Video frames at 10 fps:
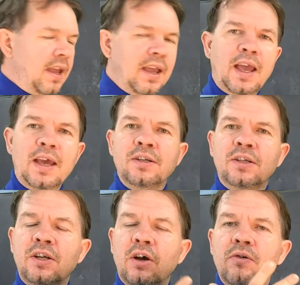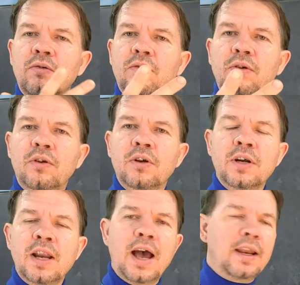And so you're
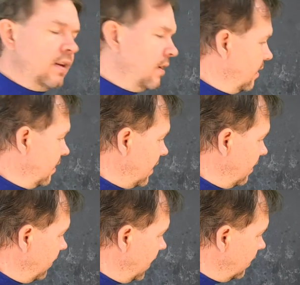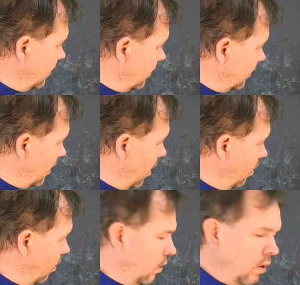not giving the
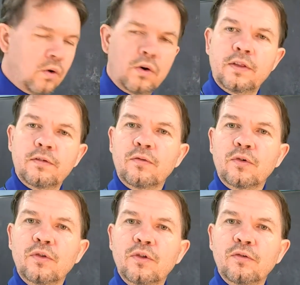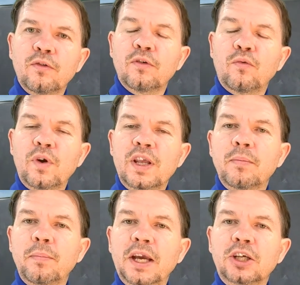whole or the real
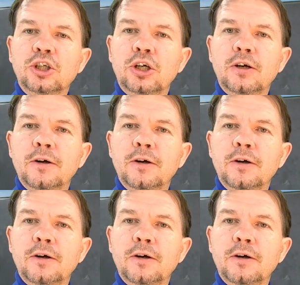picture.